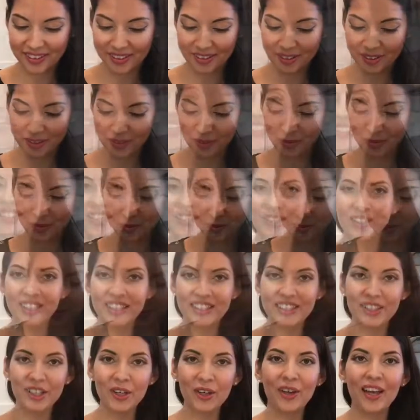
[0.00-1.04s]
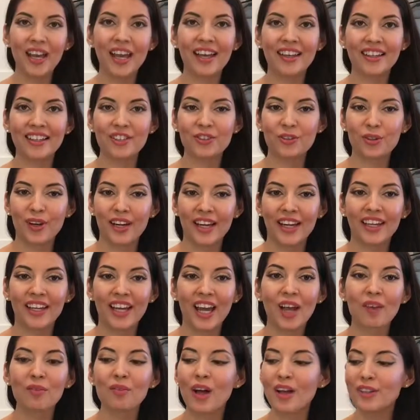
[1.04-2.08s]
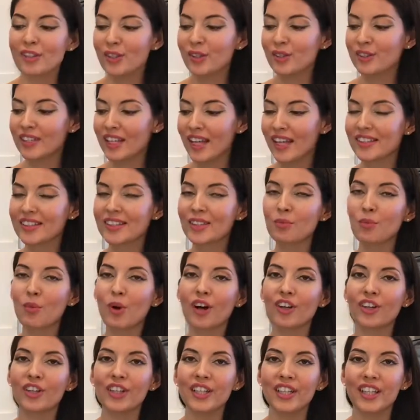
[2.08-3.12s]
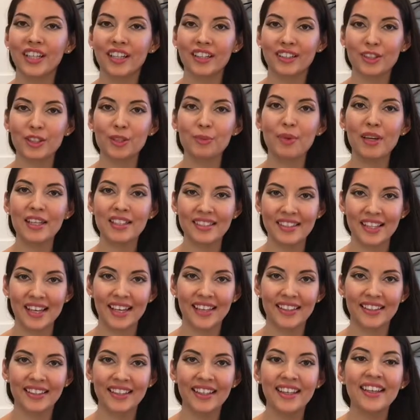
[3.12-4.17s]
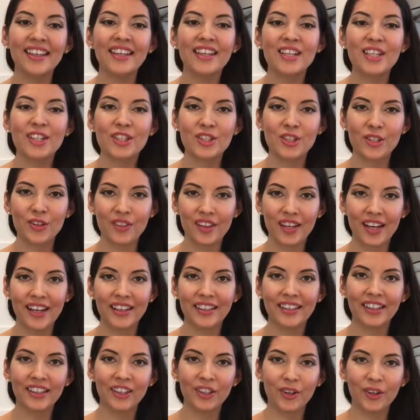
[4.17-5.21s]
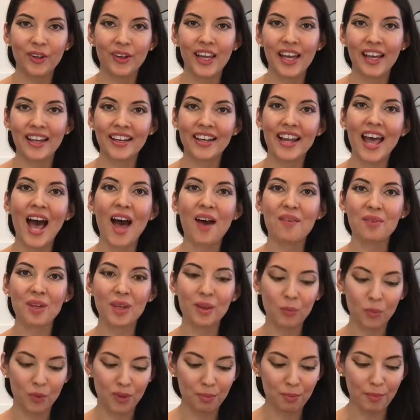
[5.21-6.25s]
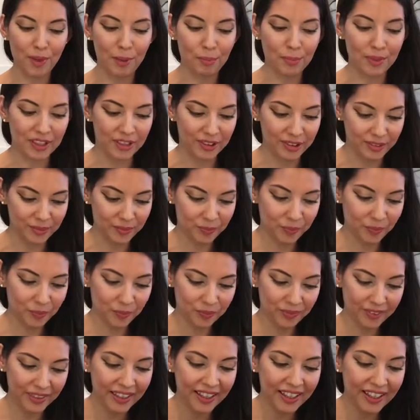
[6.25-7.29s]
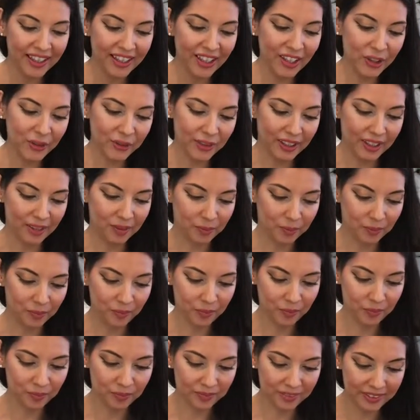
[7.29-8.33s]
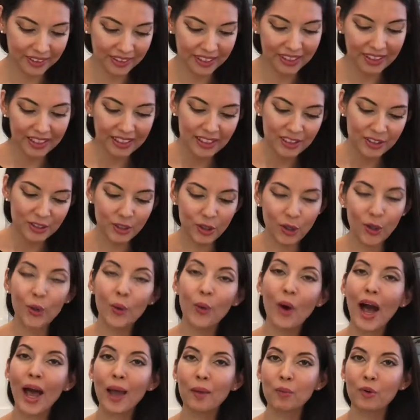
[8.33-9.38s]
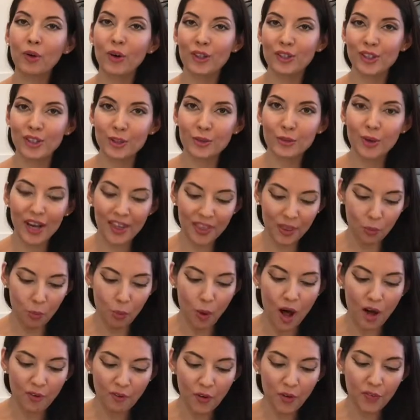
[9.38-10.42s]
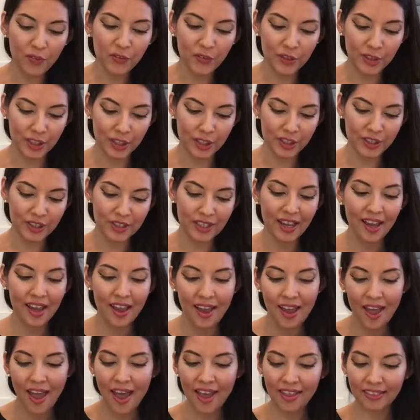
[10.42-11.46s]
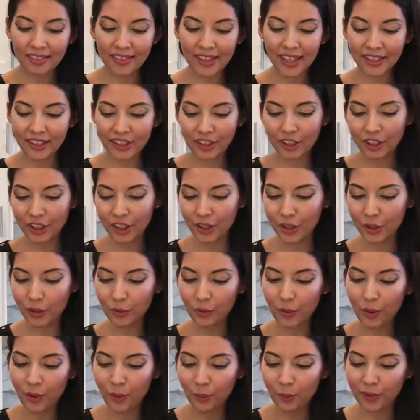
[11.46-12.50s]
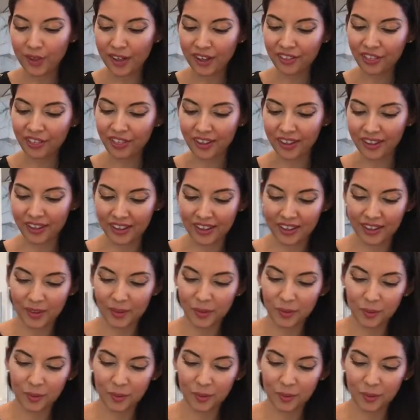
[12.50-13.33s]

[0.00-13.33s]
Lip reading: Okay, so let's go ahead and try it. I've also set some water here to my side so that I can go ahead and have it with my meal. Okay, so I'm going to try the waffle first and let you know what I think